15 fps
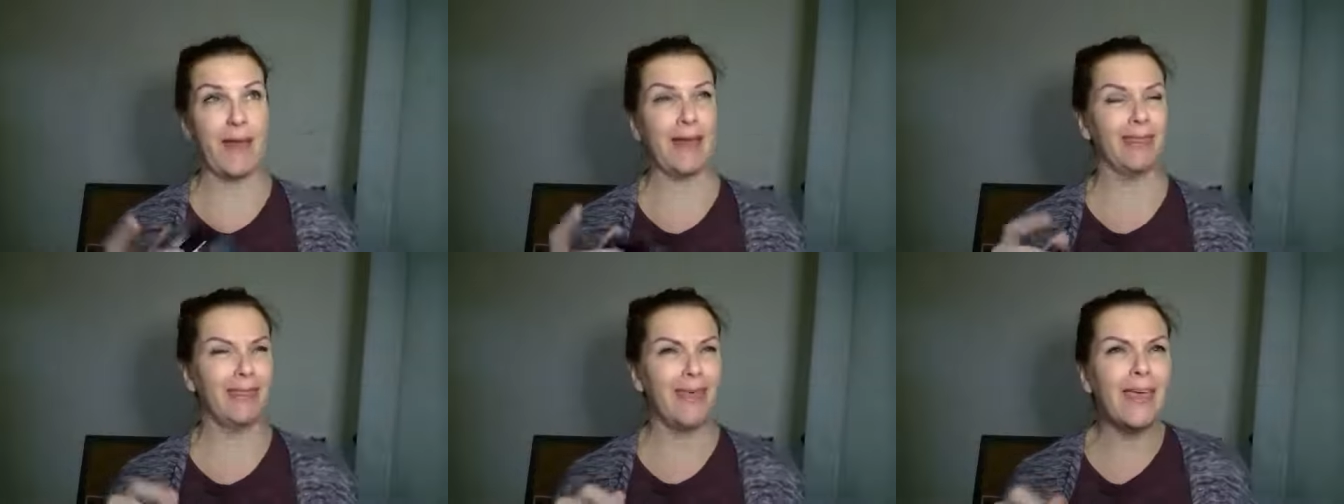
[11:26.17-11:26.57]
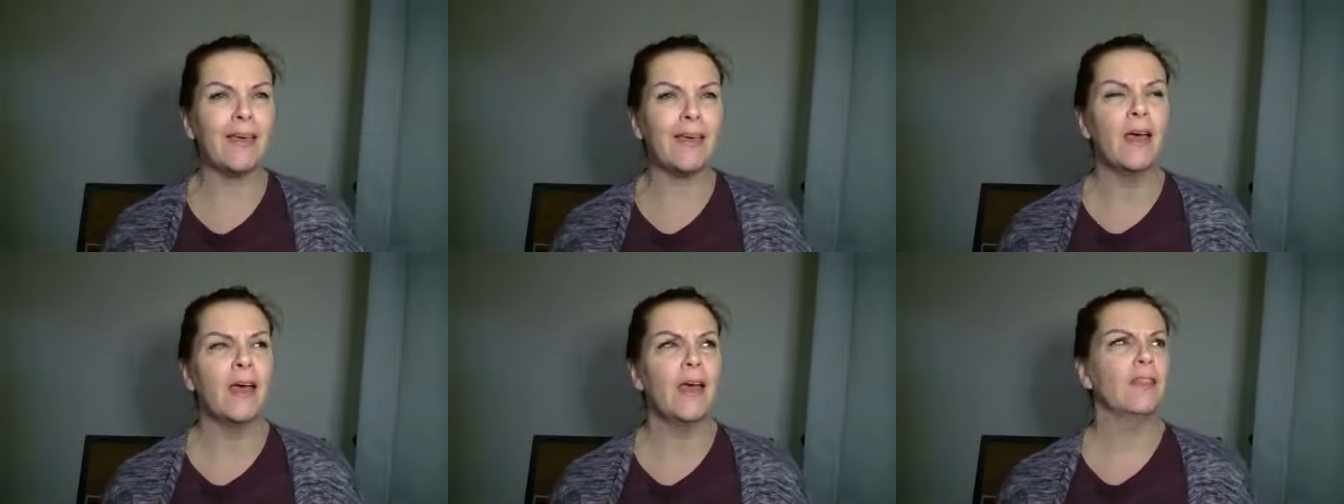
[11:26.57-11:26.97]
I think
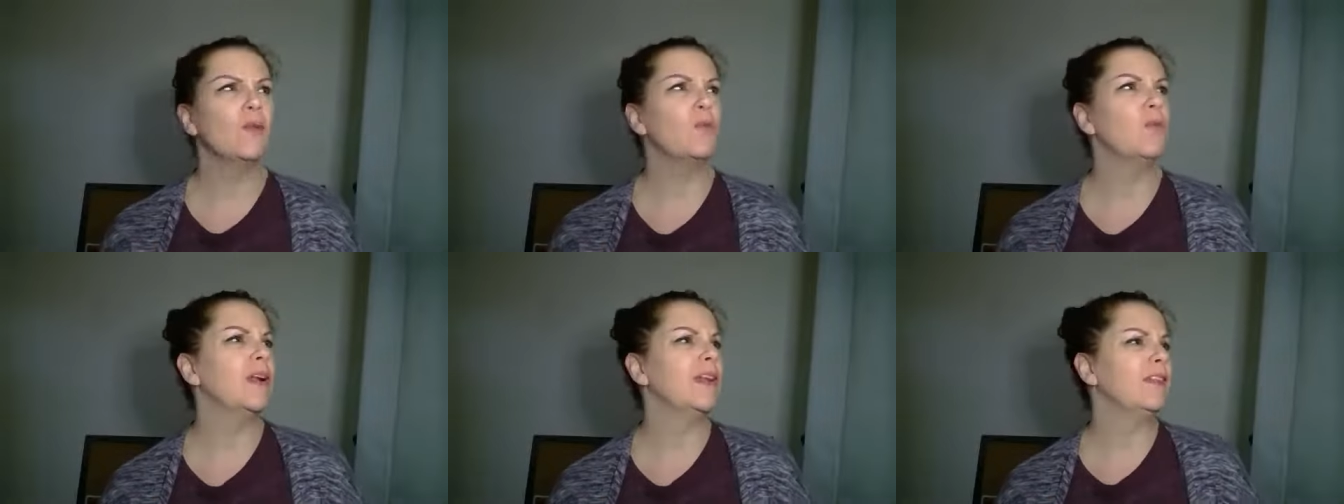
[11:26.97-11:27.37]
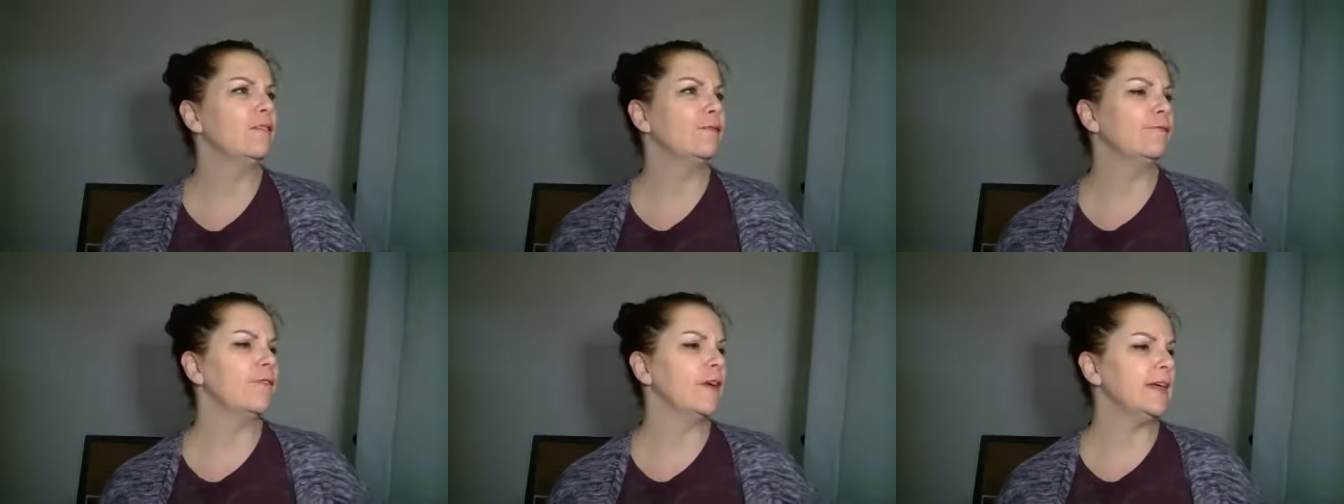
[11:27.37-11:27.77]
the one in the
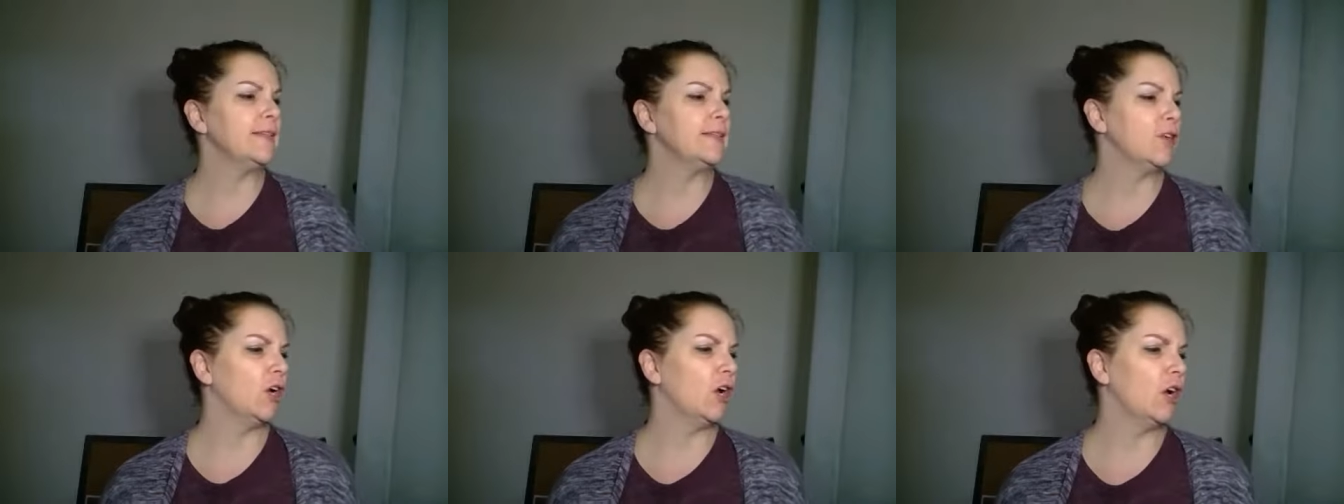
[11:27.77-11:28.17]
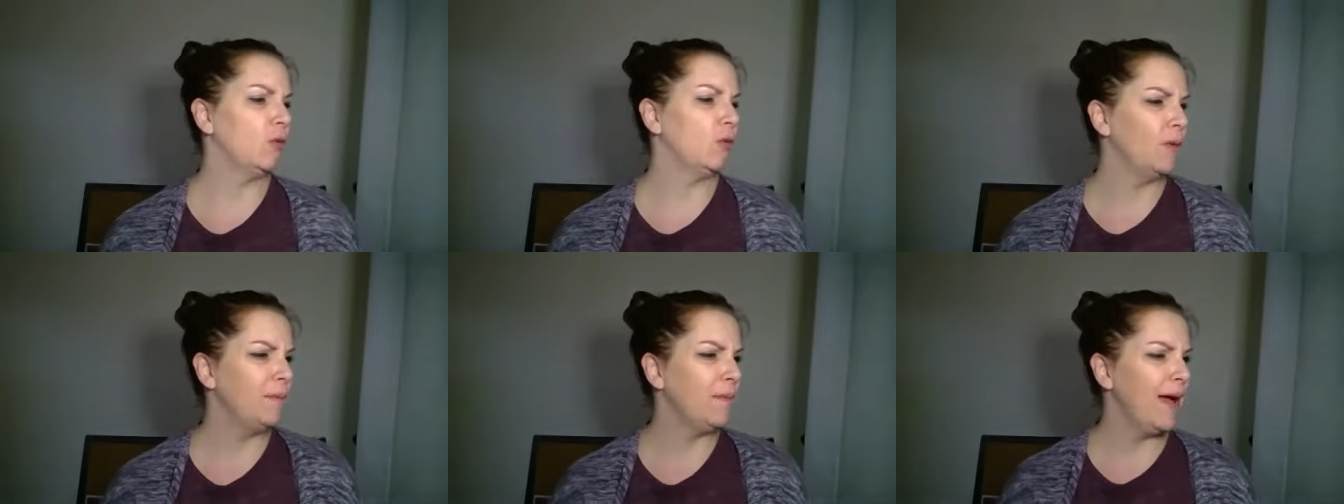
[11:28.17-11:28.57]
freezer,
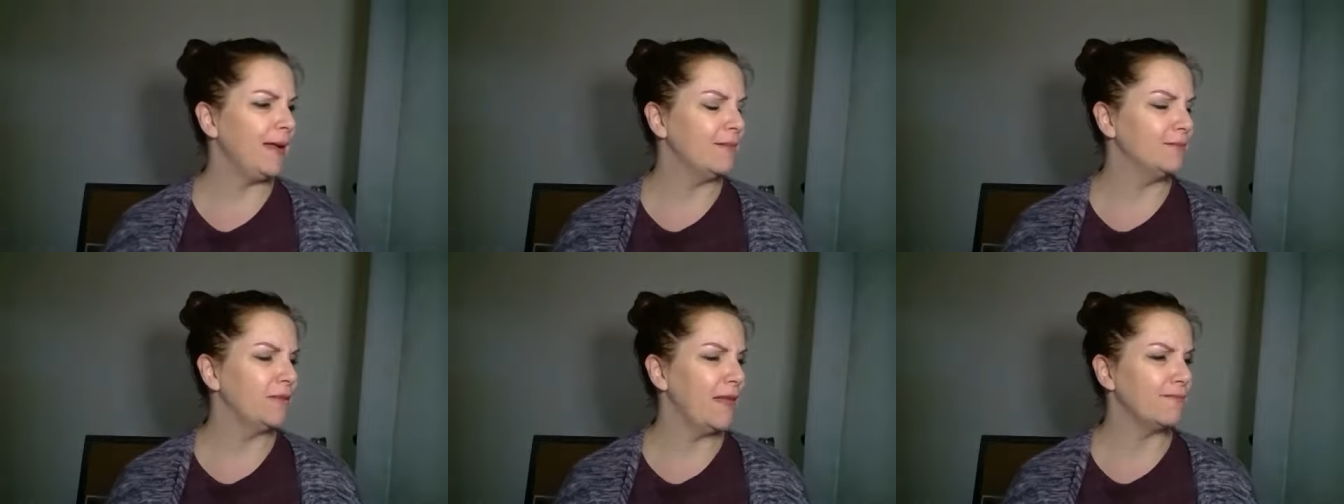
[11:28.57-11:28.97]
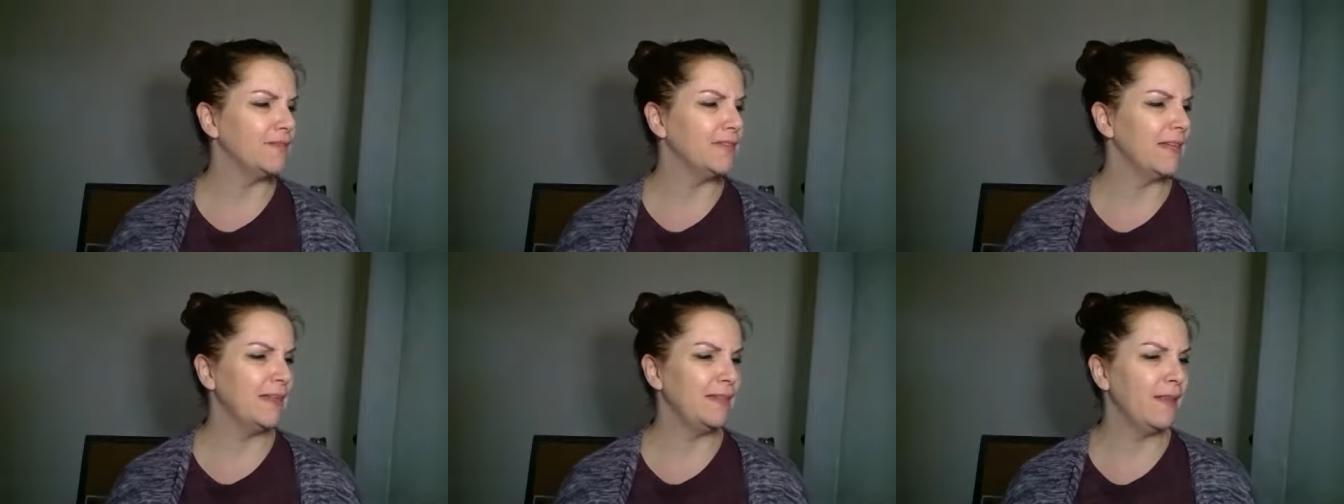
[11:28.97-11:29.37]
we might have left
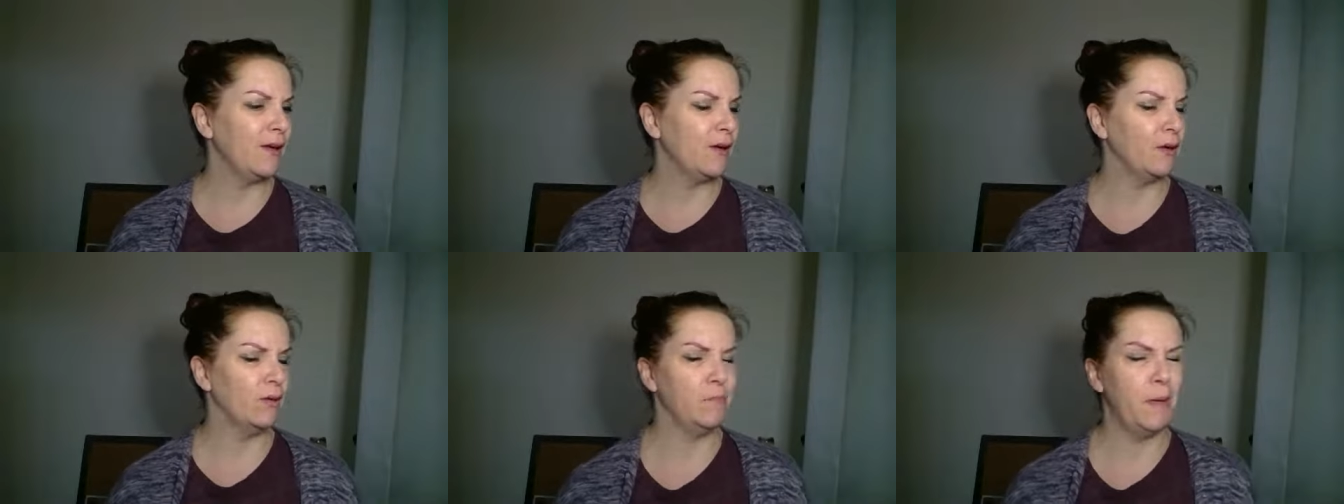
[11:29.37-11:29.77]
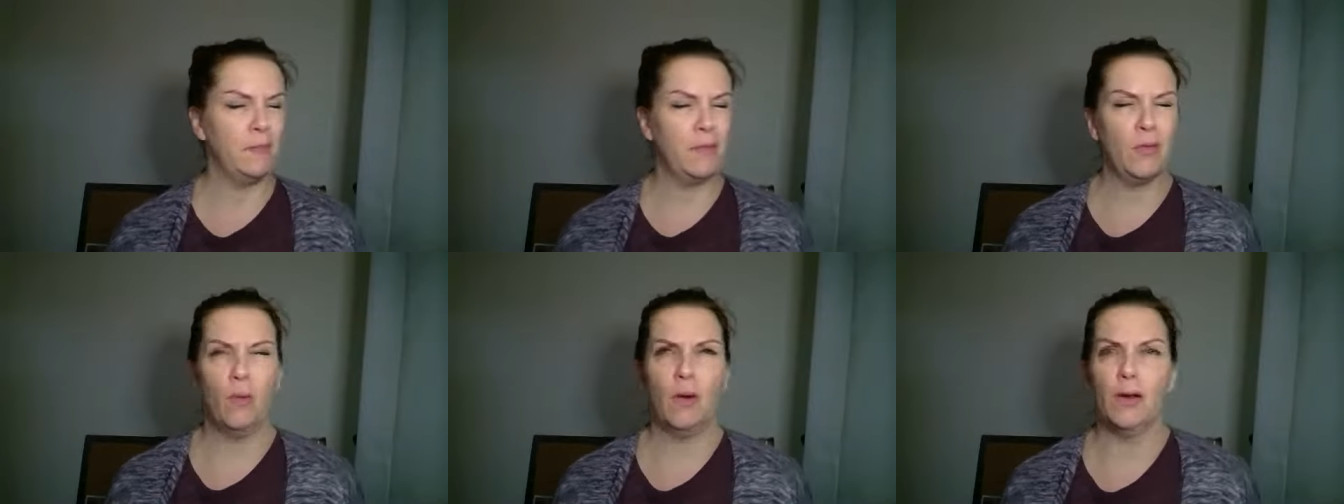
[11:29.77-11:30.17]
it in there, or maybe
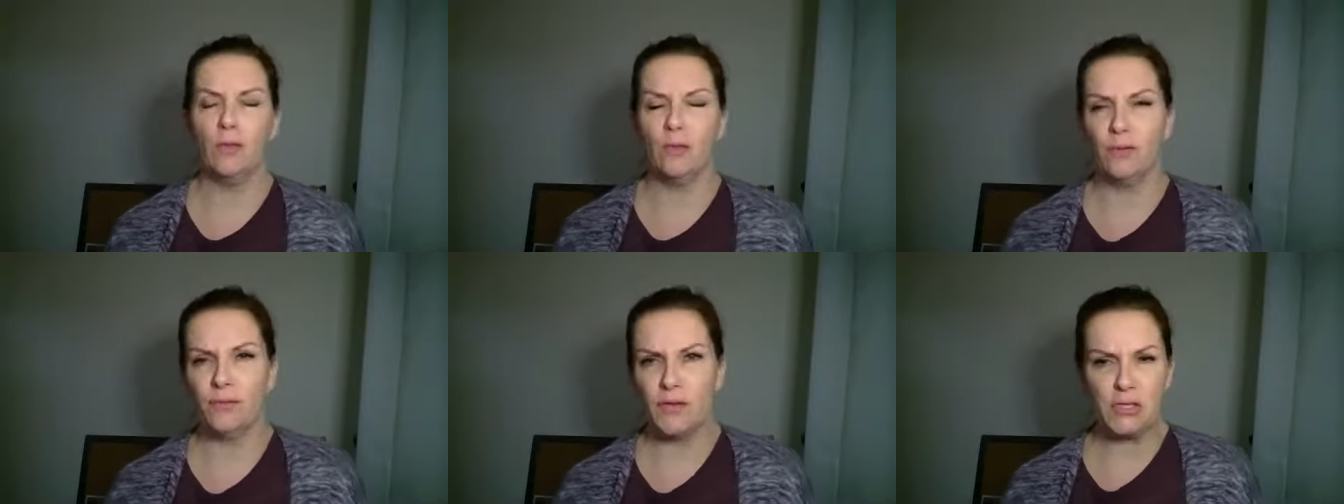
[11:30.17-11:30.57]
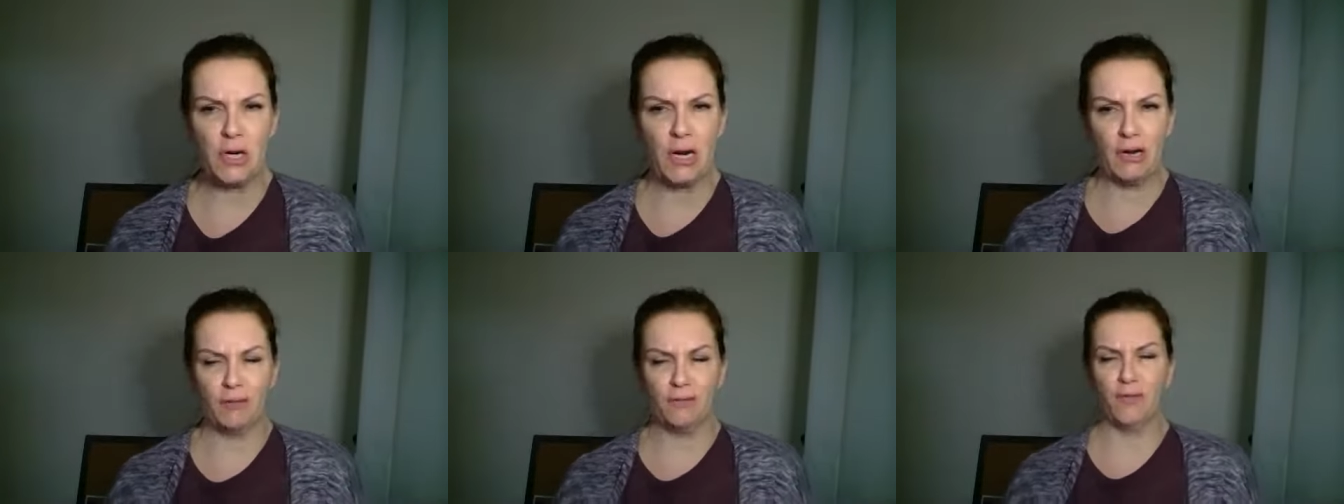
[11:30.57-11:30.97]
the one in the
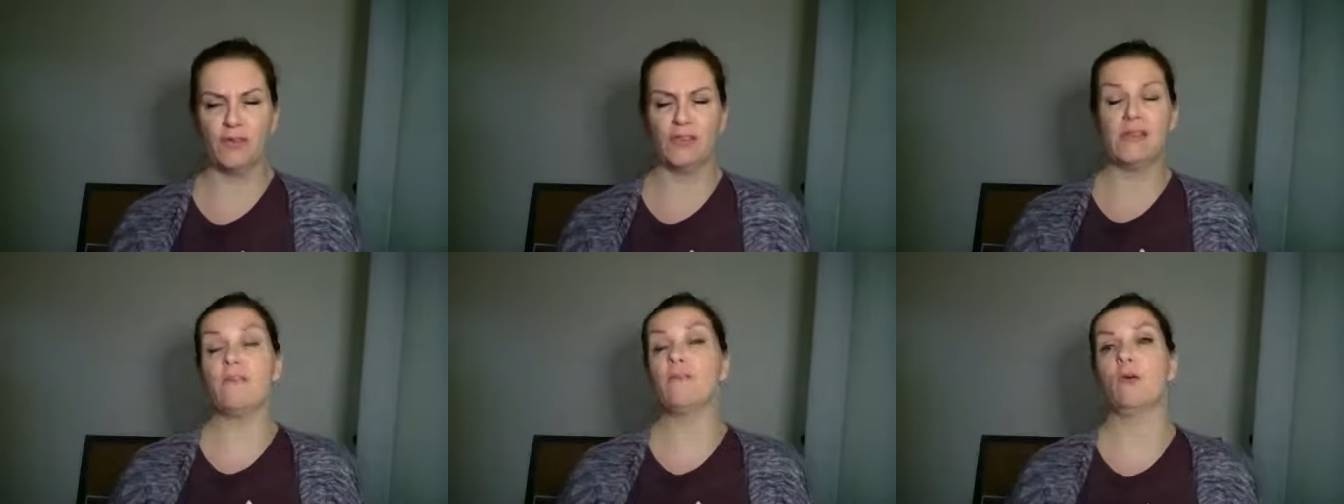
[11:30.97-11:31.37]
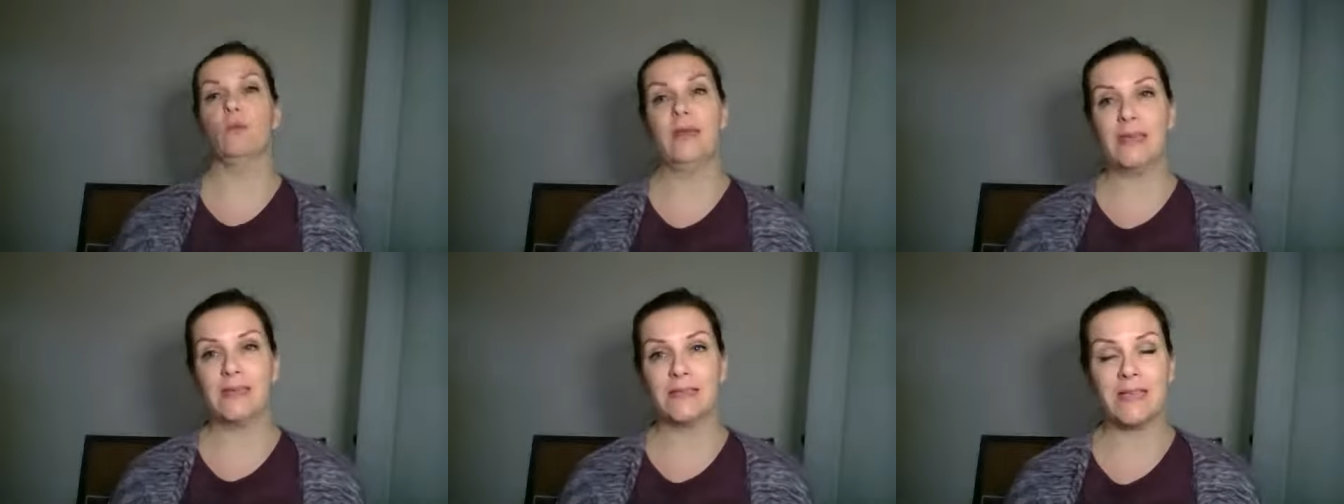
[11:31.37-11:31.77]
refrigerator for several
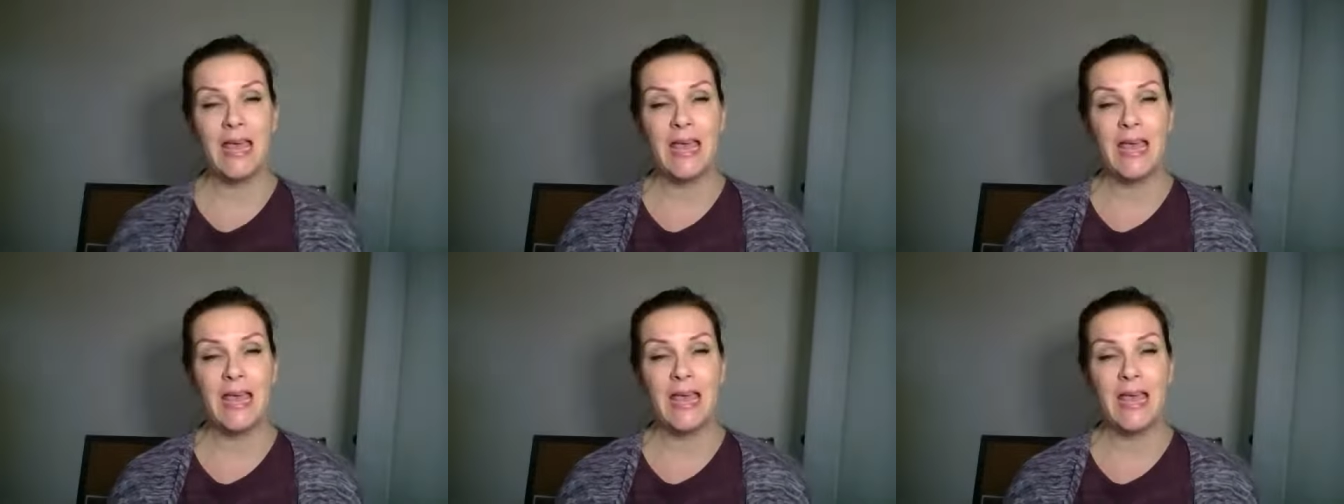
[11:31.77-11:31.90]
weeks,